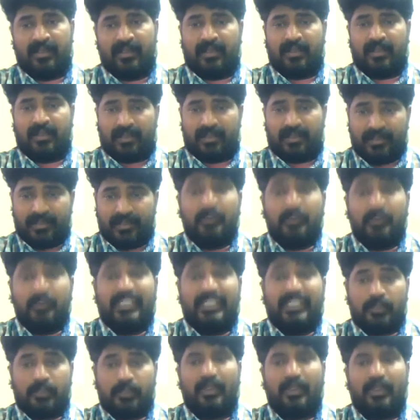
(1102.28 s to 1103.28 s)
you need
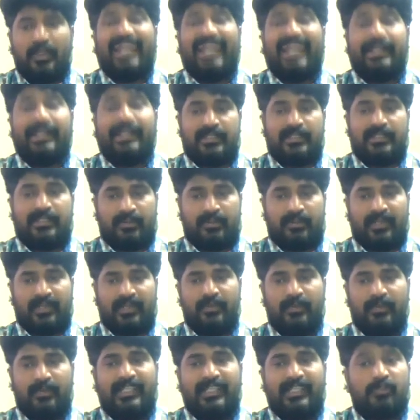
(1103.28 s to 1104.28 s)
to edit, okay, you
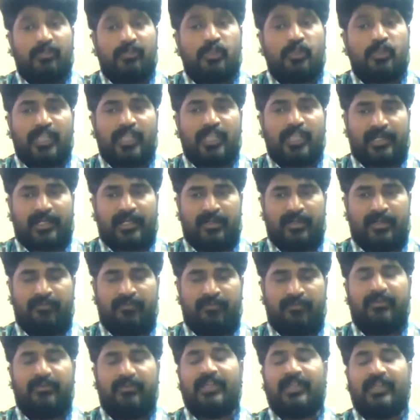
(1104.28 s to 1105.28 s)
need to check
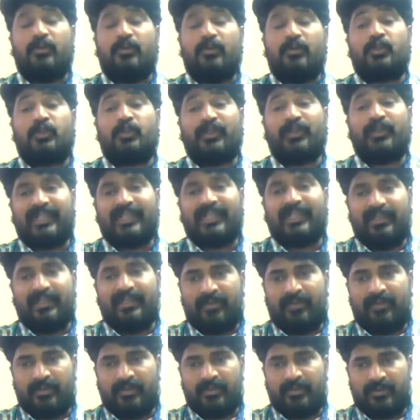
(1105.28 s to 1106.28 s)
whether you're talking
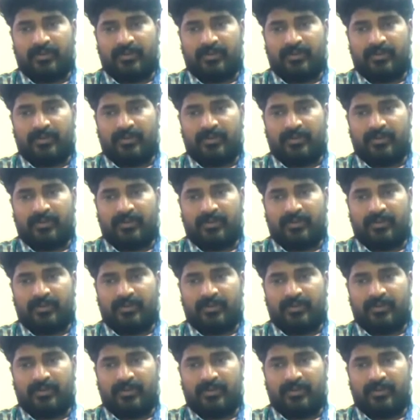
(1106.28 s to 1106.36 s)
about